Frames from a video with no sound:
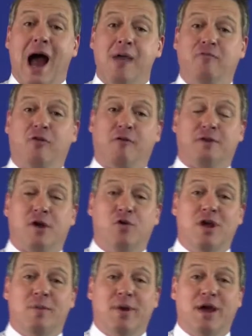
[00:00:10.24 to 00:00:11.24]
I'm Wolfgang
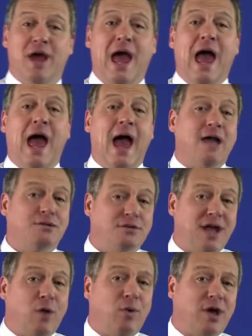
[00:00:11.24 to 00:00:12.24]
Riebe and
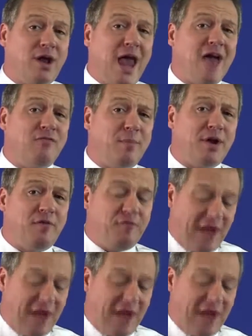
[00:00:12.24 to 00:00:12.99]
today we're going to have a bit of